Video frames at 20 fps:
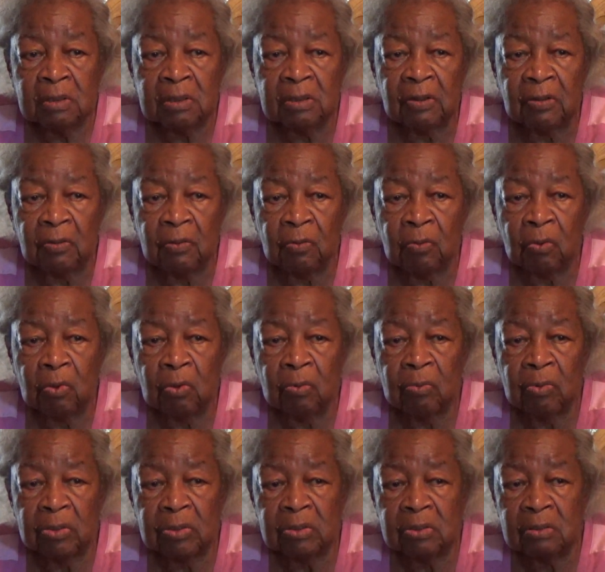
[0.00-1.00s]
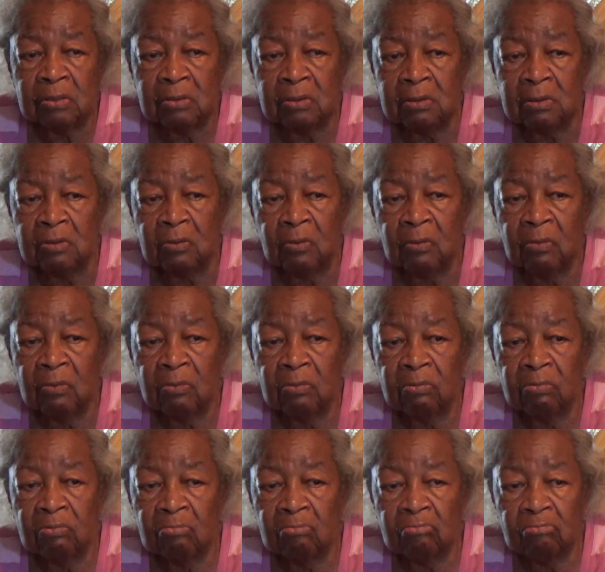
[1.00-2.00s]
and the room was no
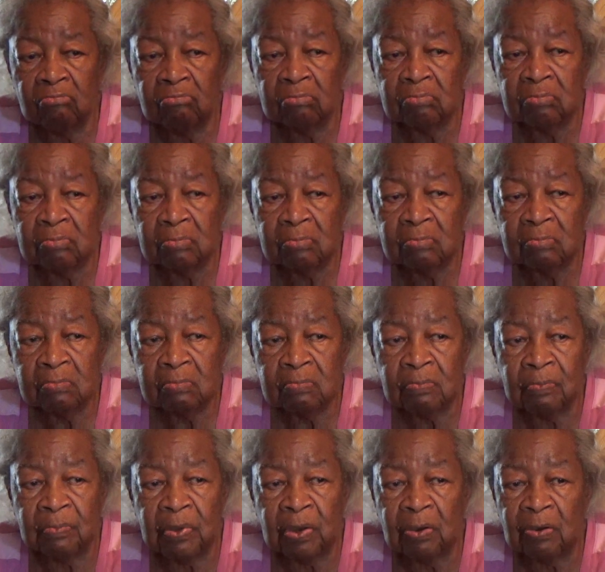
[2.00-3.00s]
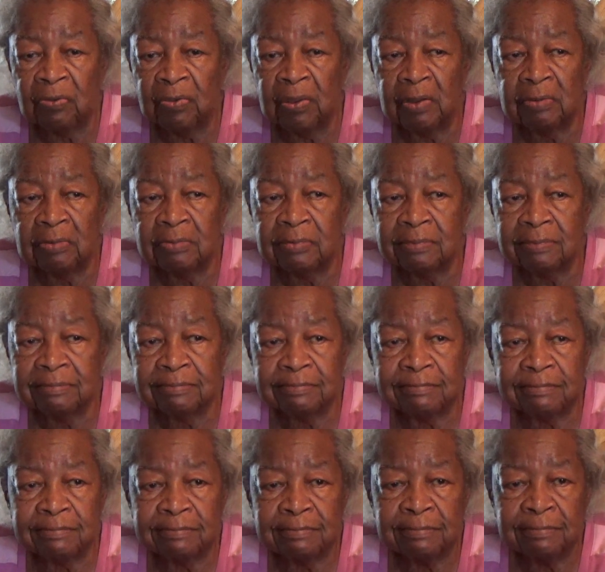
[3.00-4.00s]
bigger than
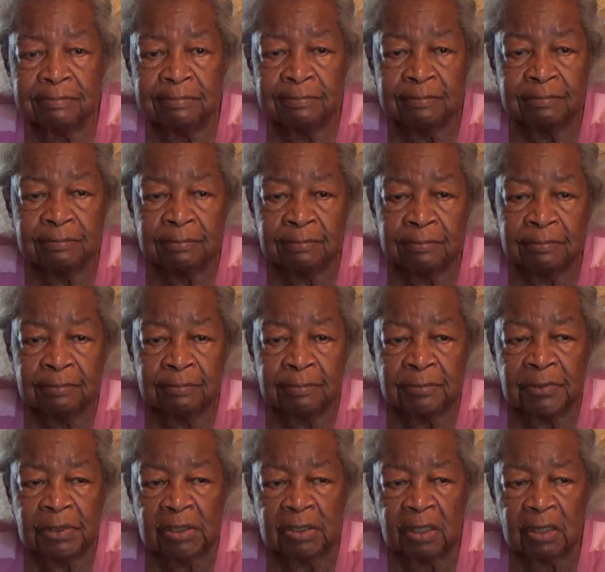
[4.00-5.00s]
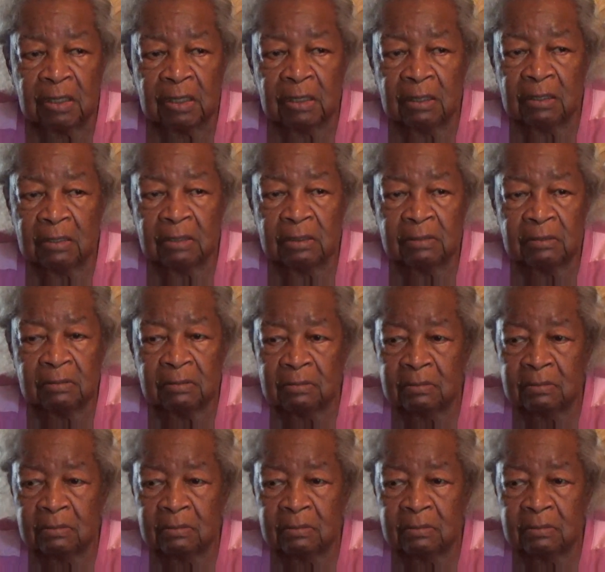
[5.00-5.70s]
uh,